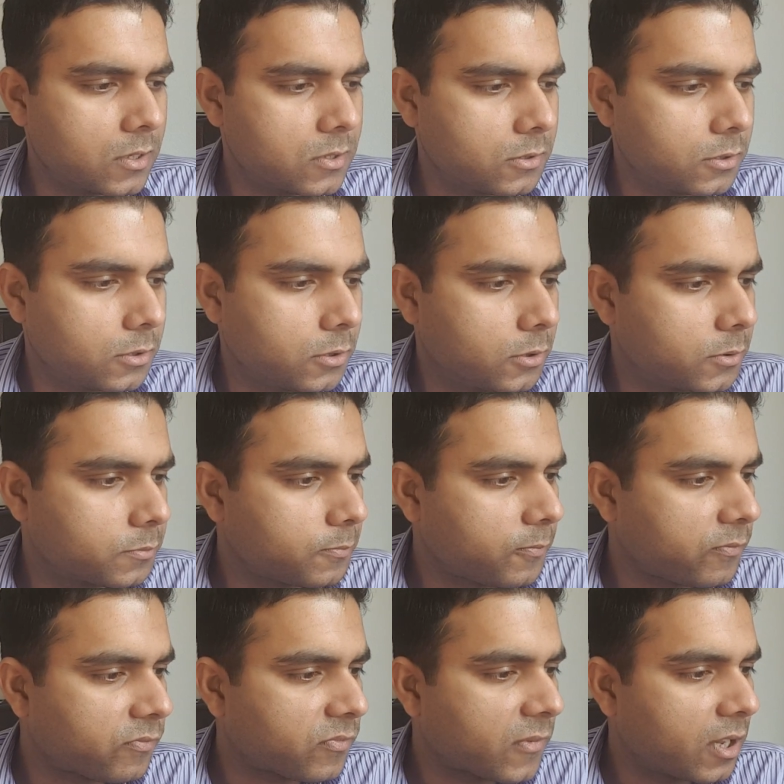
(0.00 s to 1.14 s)
So
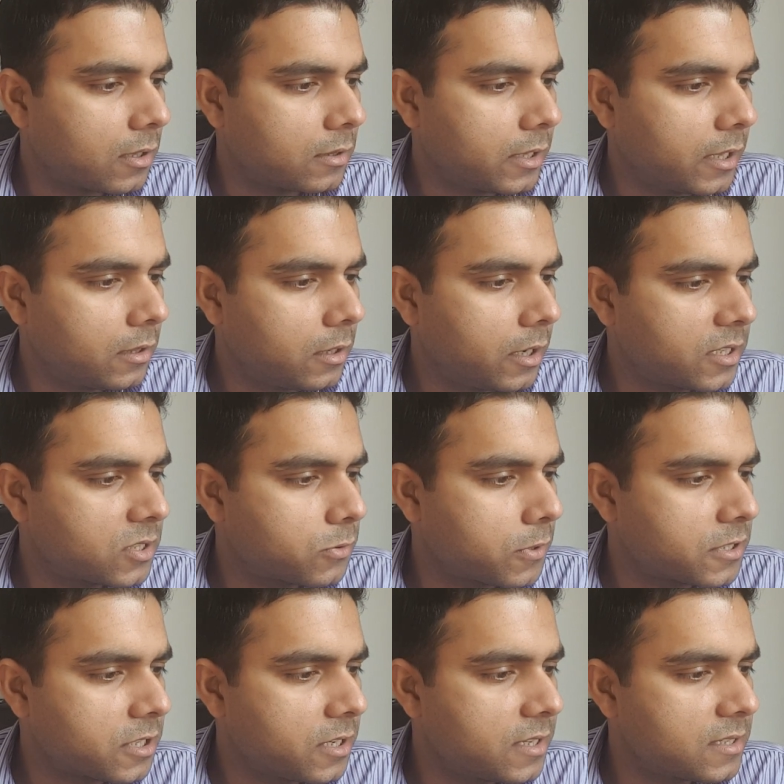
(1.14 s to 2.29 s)
then the next
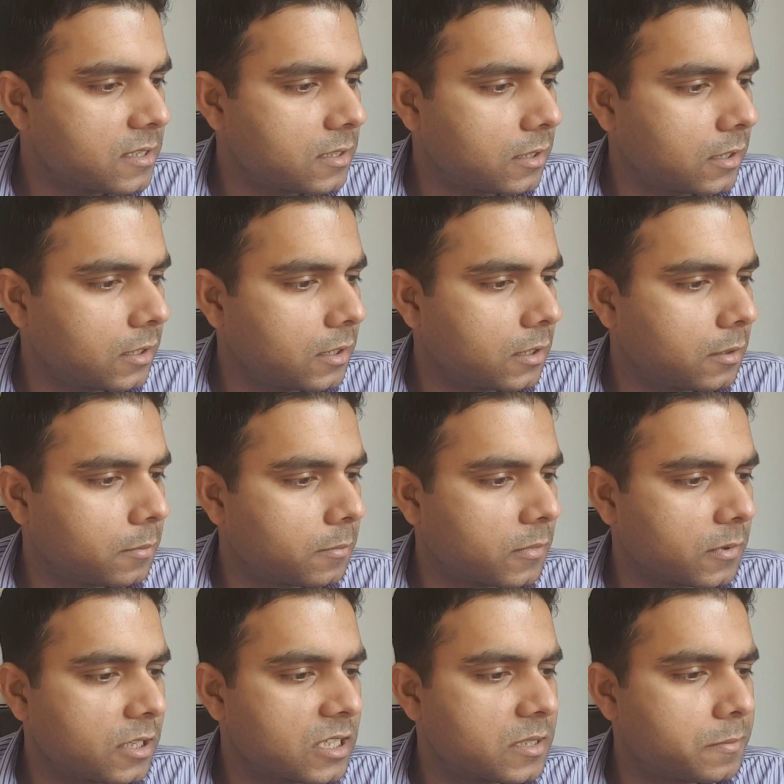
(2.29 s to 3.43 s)
question
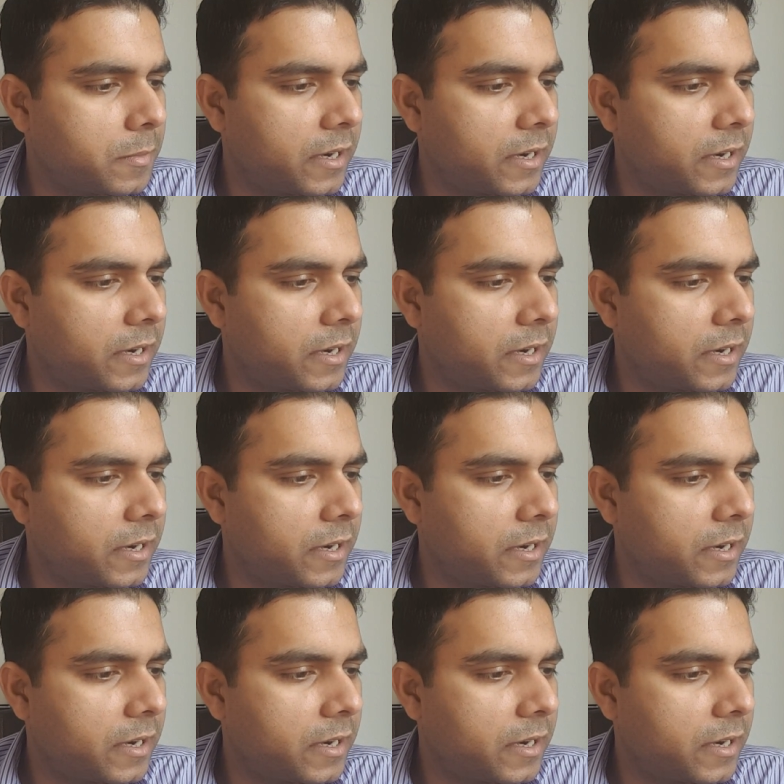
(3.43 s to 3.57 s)
is